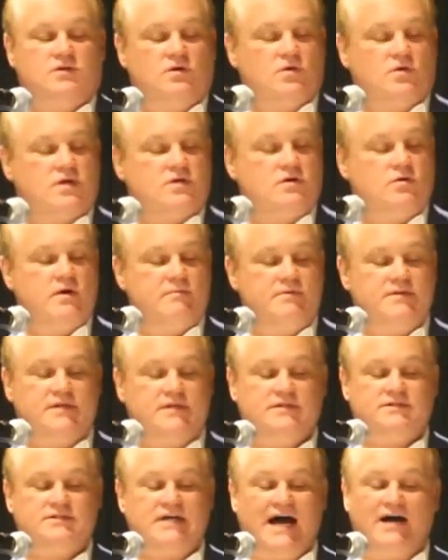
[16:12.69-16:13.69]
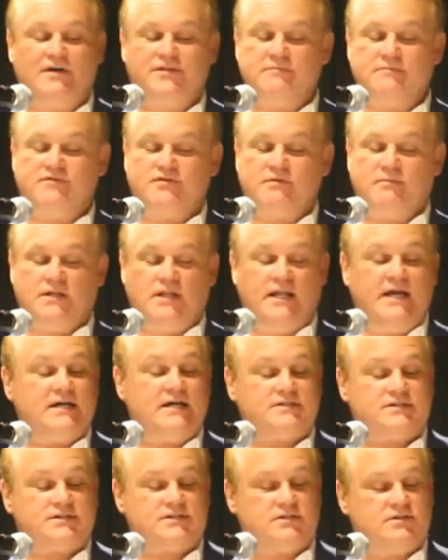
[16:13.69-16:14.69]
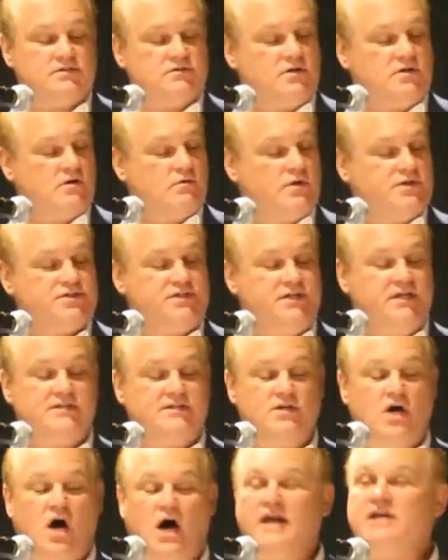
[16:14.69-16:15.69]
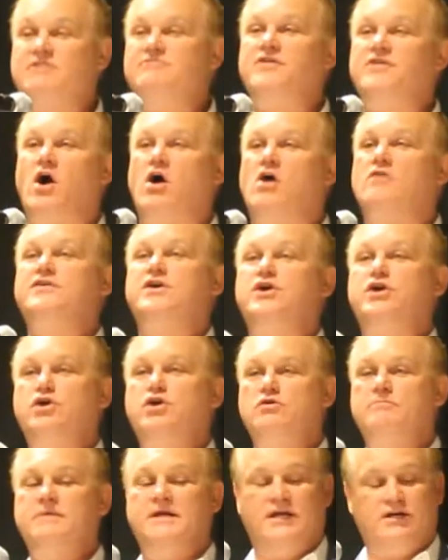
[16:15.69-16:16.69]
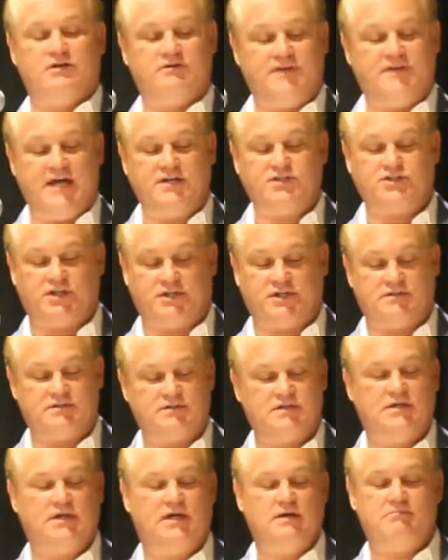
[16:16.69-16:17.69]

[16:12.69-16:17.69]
or equipment that dialed them from a list, or which did not involve human intervention,